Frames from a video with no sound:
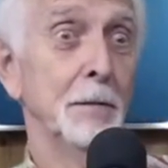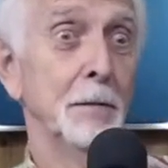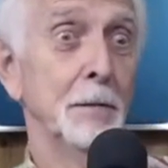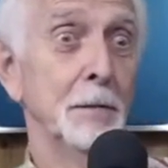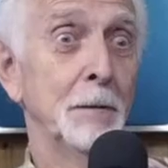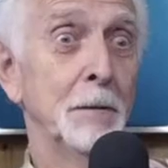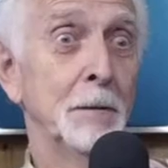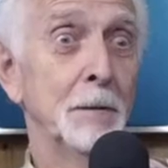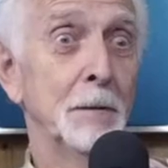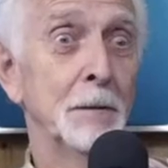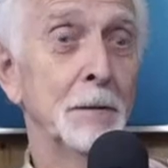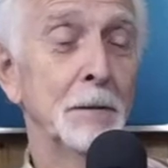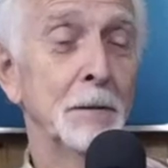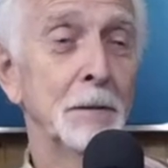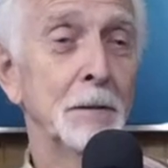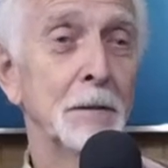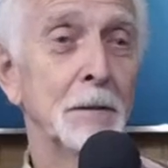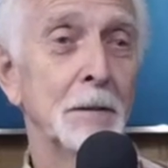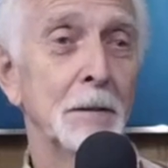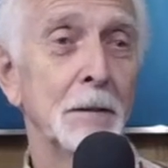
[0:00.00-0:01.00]

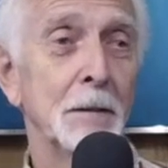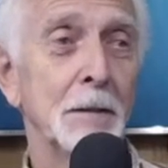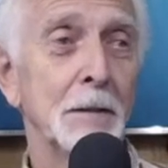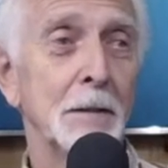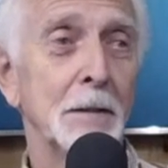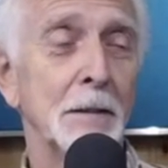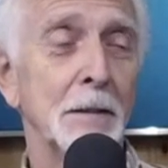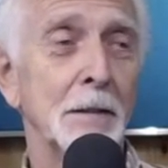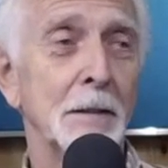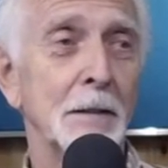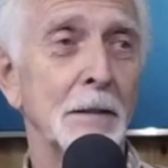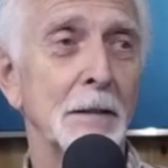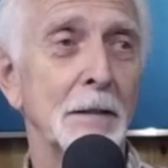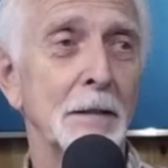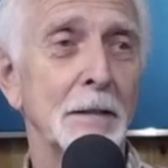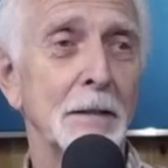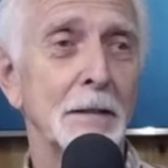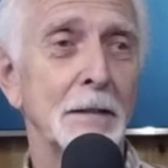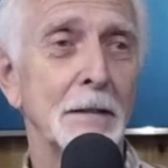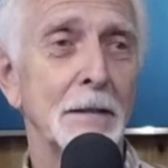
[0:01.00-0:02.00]
(silence)